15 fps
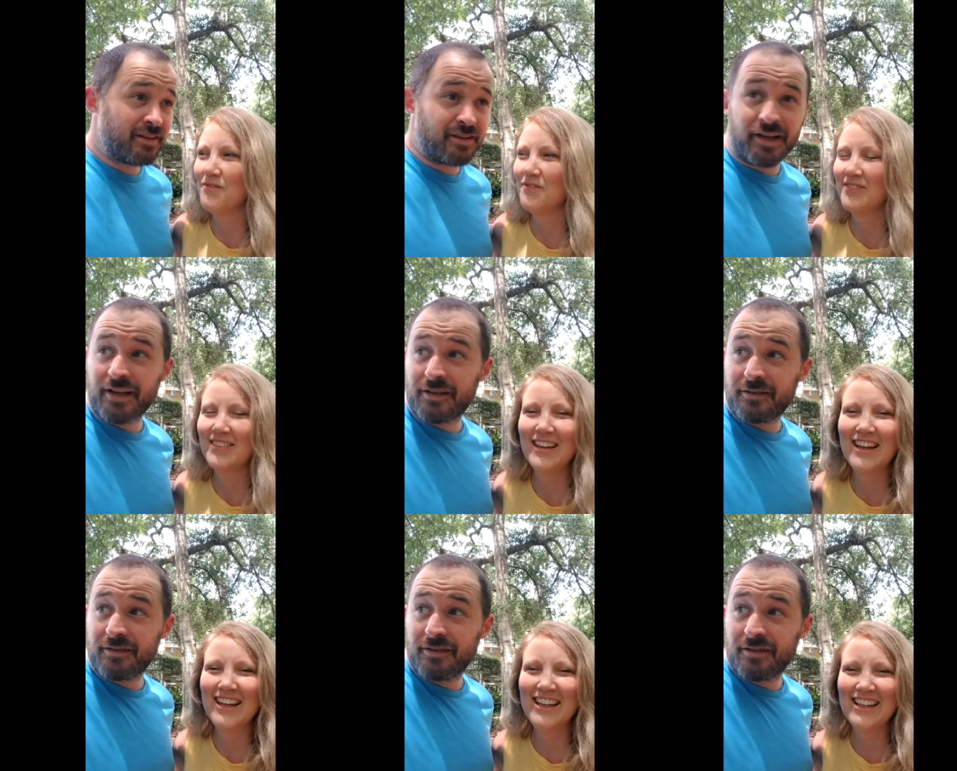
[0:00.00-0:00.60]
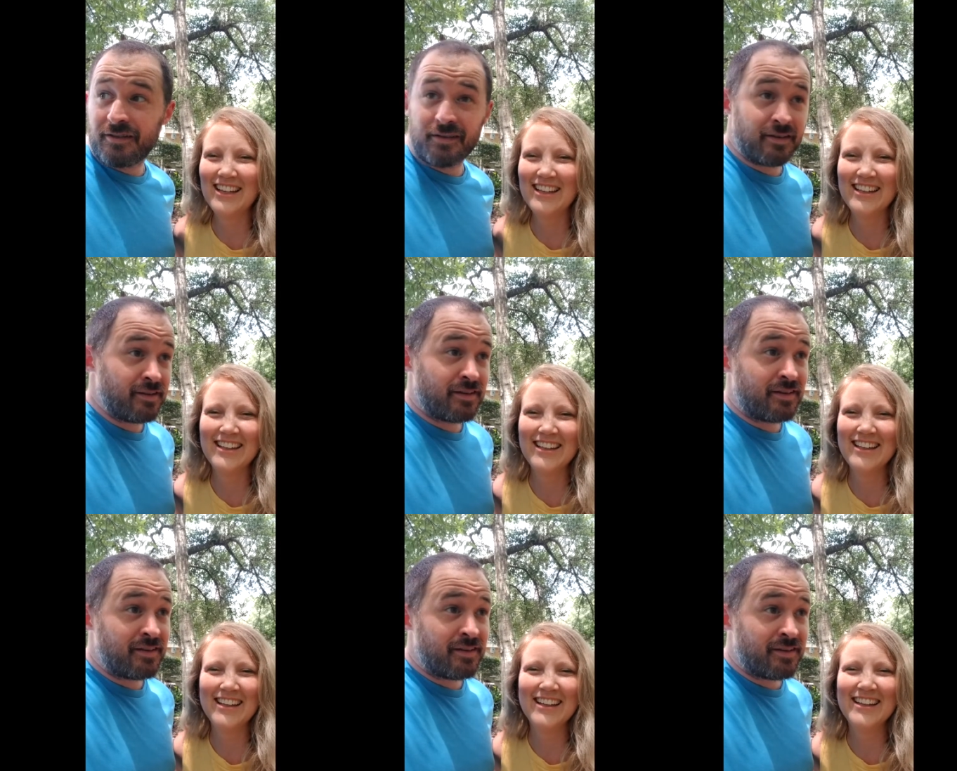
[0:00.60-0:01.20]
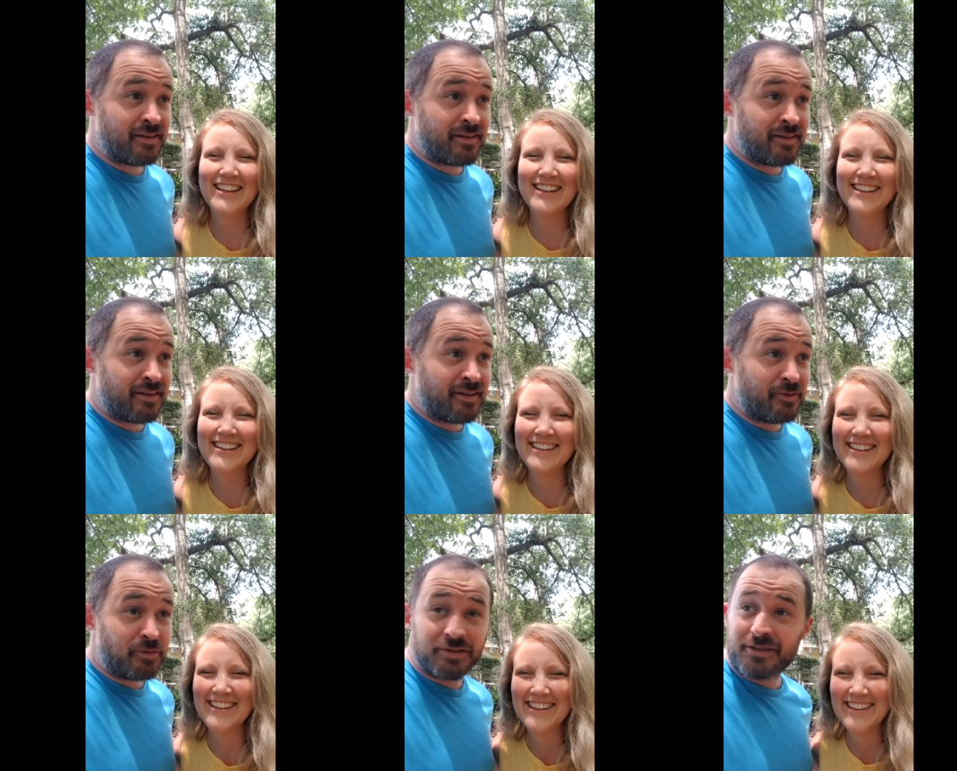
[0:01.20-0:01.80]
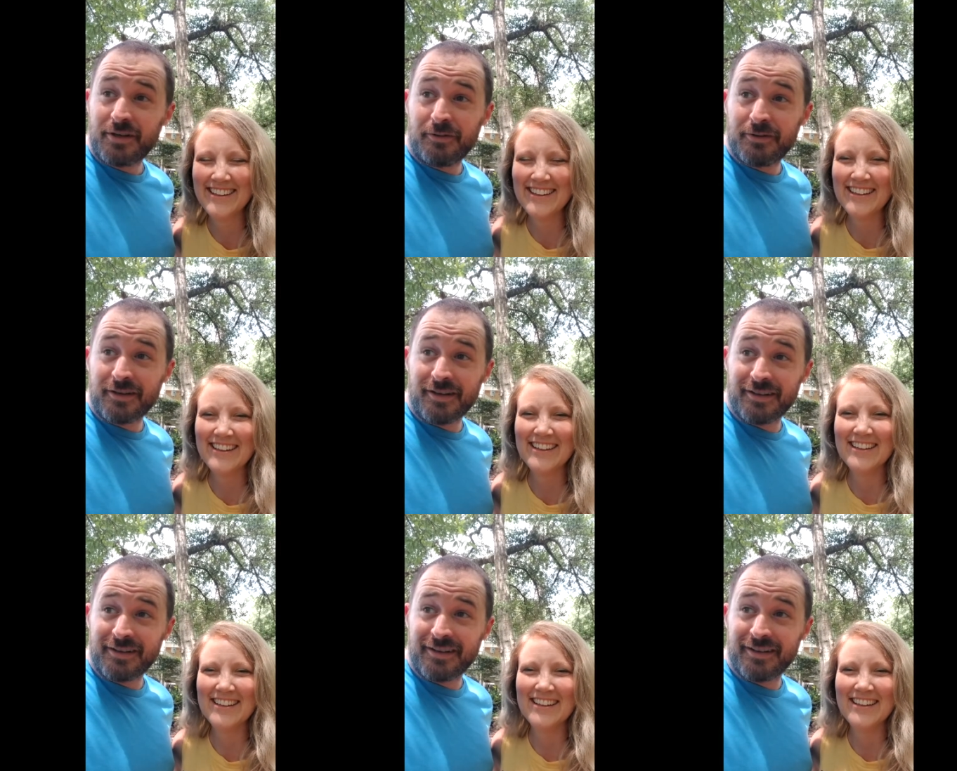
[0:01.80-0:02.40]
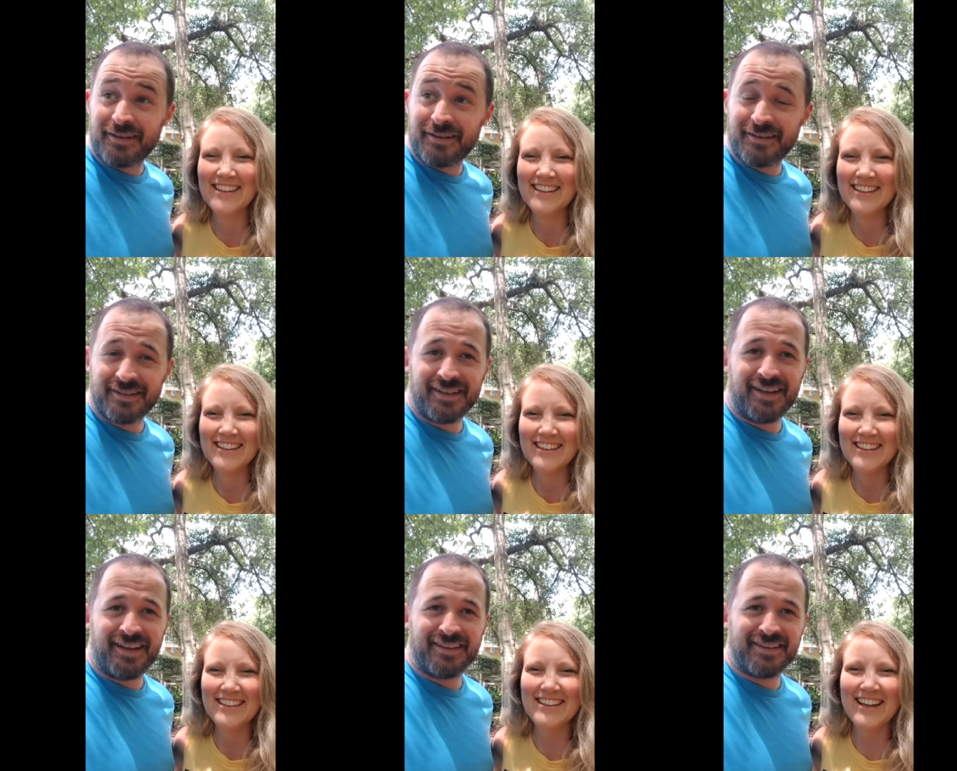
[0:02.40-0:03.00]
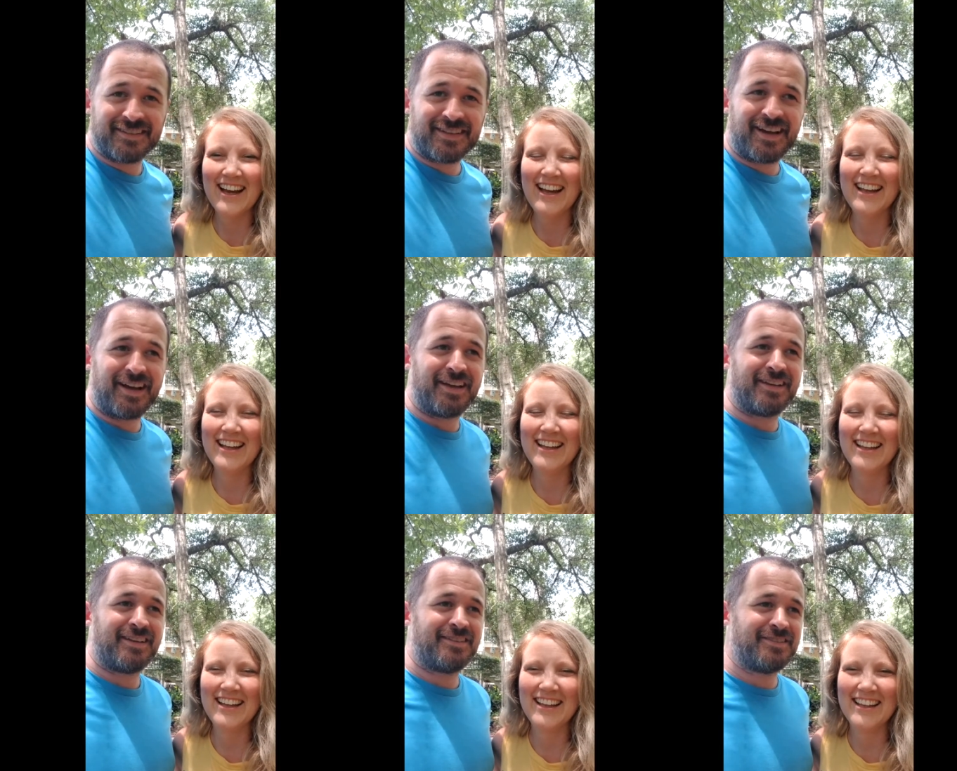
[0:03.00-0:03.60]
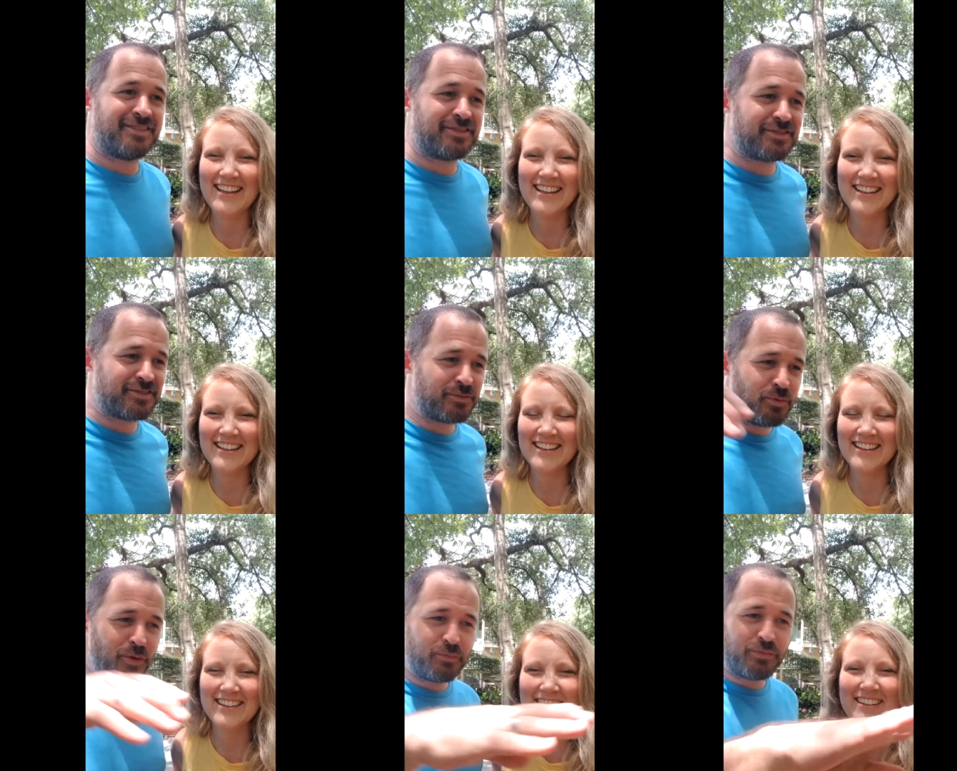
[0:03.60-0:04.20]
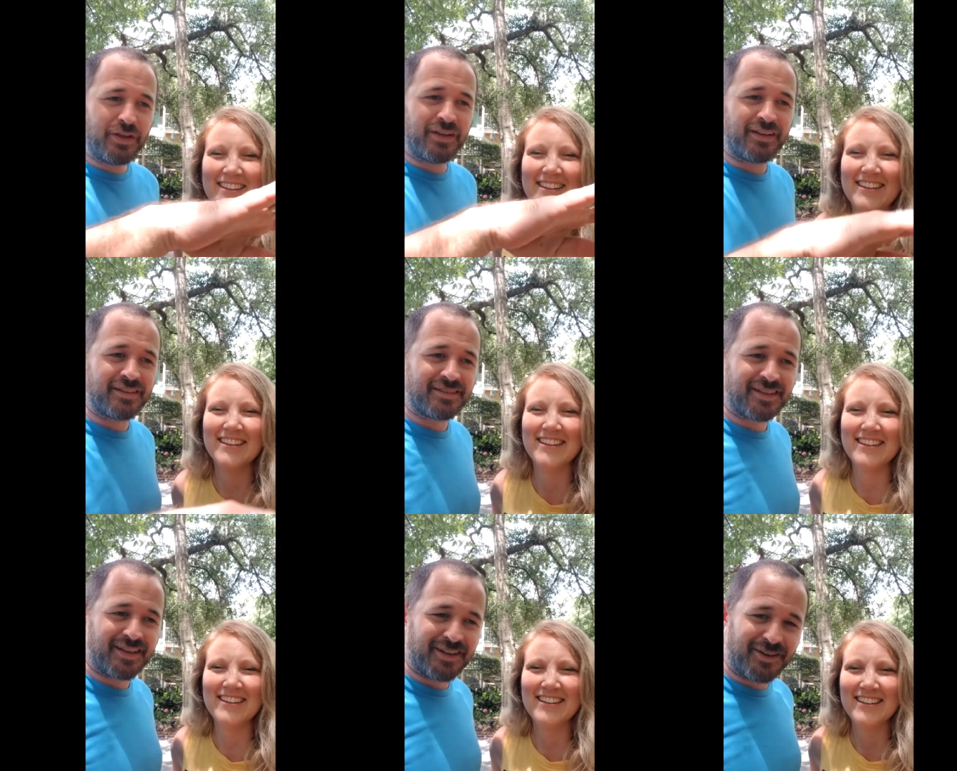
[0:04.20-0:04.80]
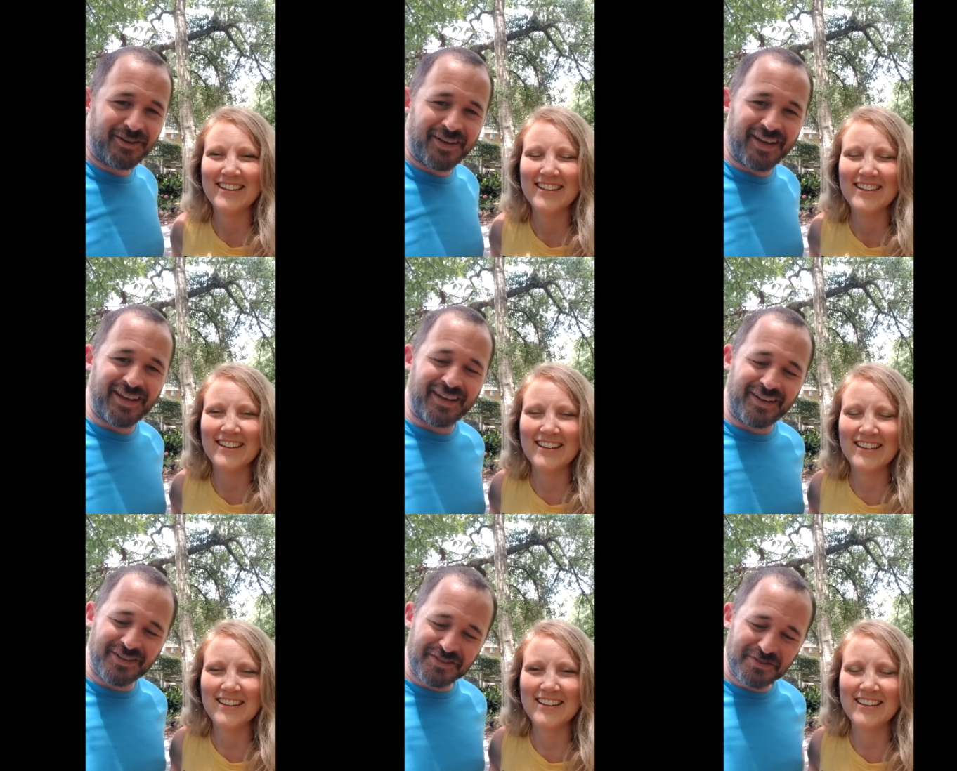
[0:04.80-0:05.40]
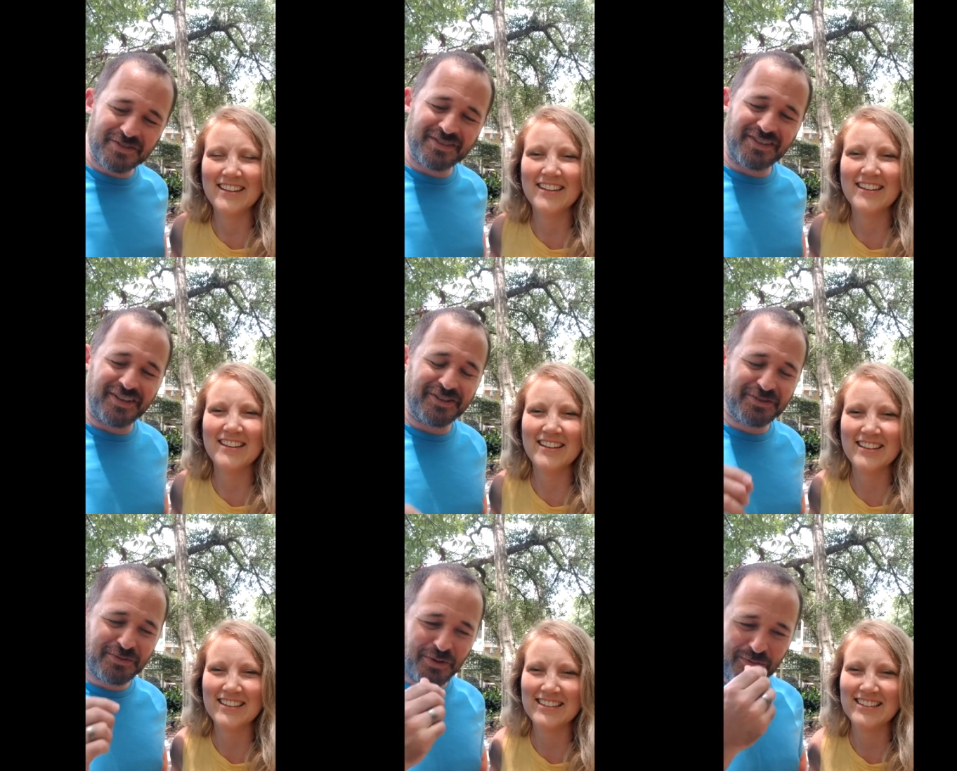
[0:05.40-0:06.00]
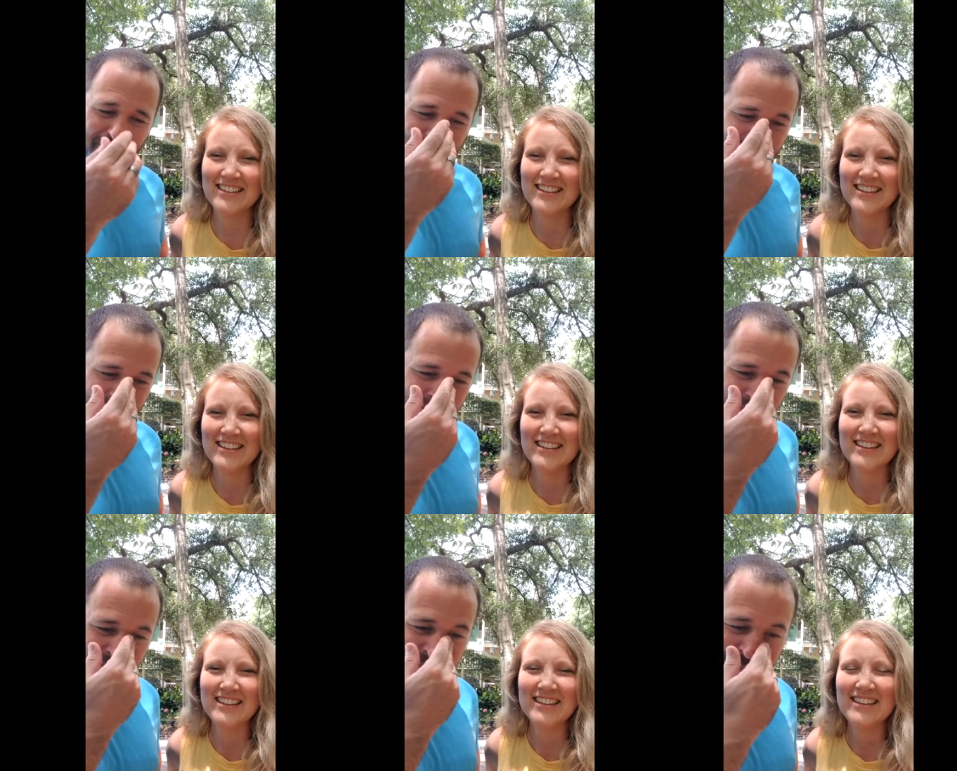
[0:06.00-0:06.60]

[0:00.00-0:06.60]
Speaker 1: like, "What's going on here?" And yeah. this guy just swooped in and said, "Okay, here's here's what we're gonna do."